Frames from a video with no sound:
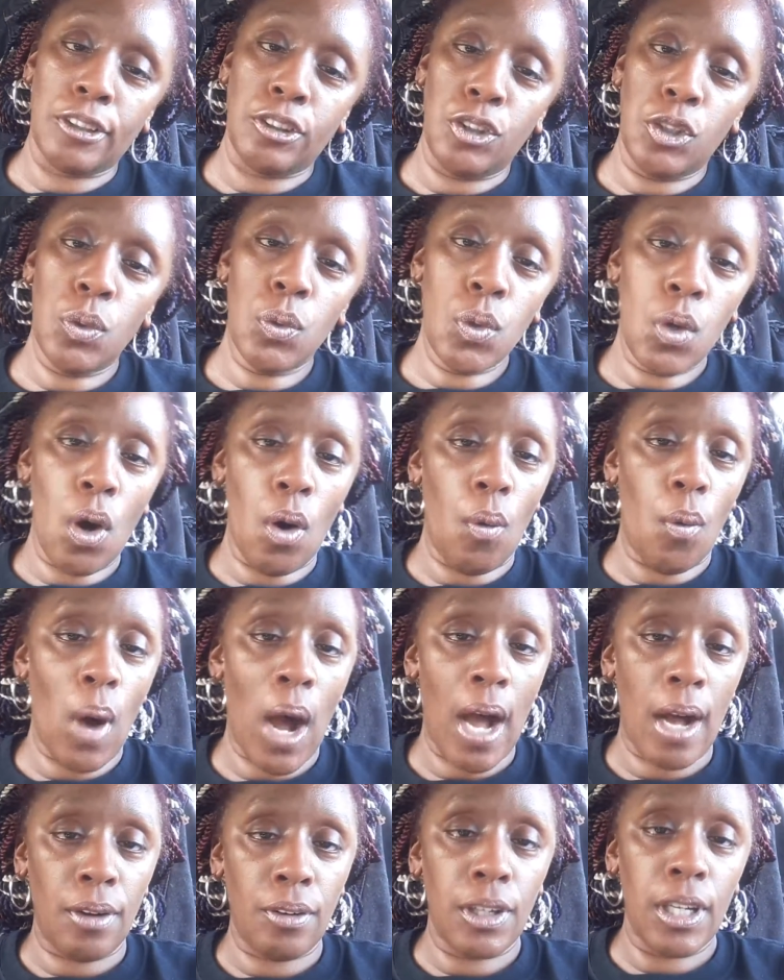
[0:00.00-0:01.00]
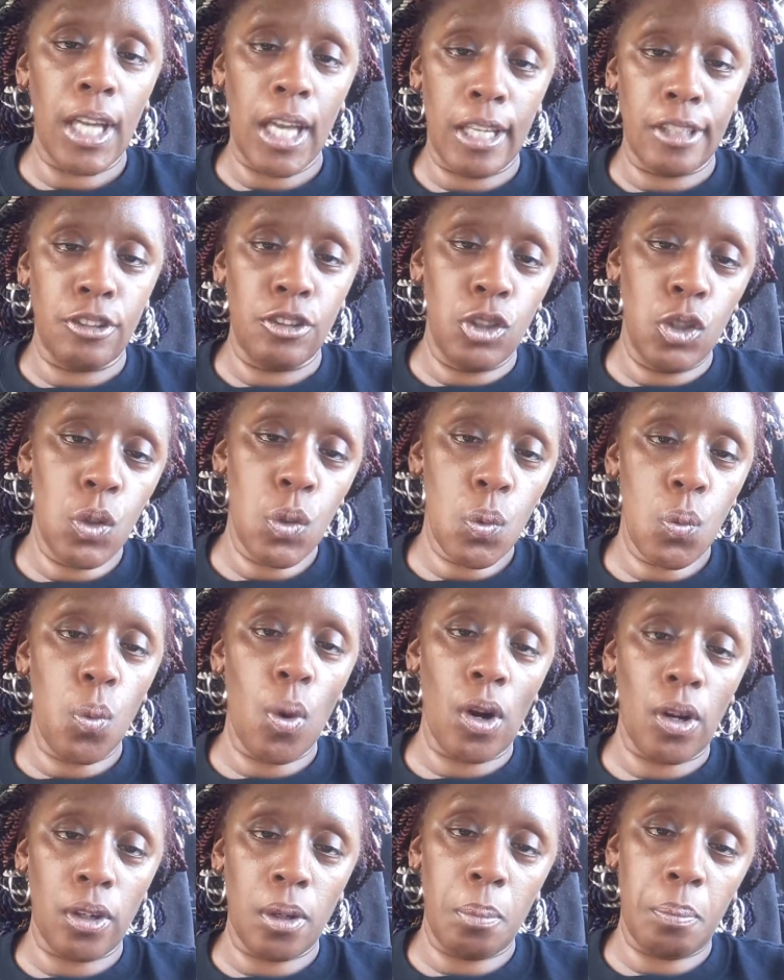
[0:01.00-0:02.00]
you go out and you
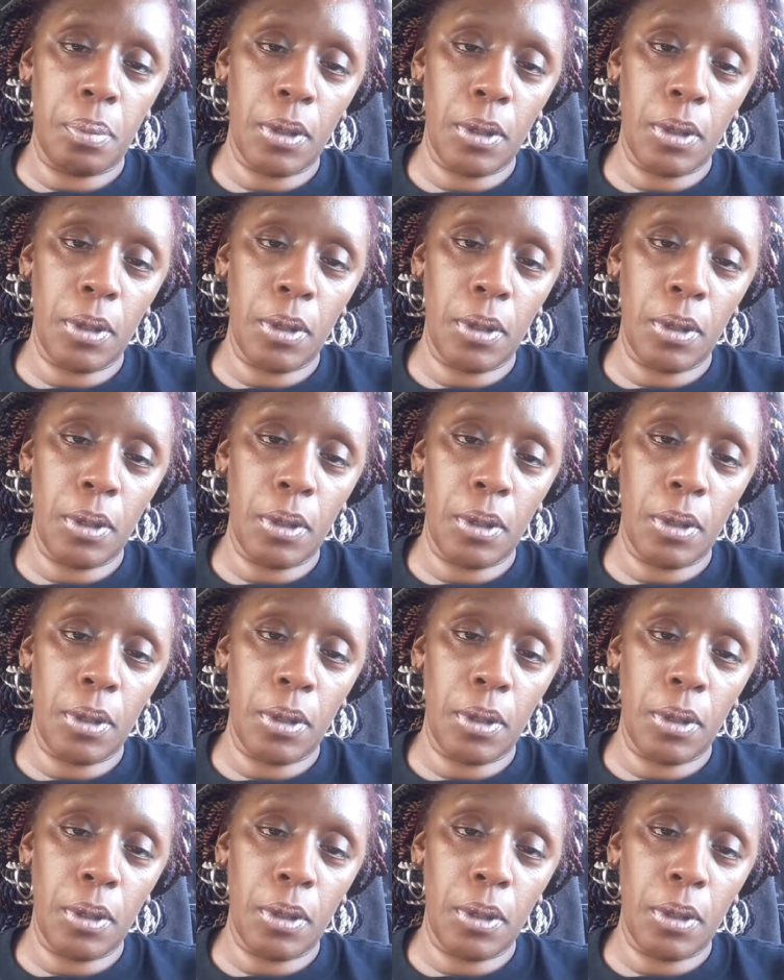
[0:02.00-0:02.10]
work,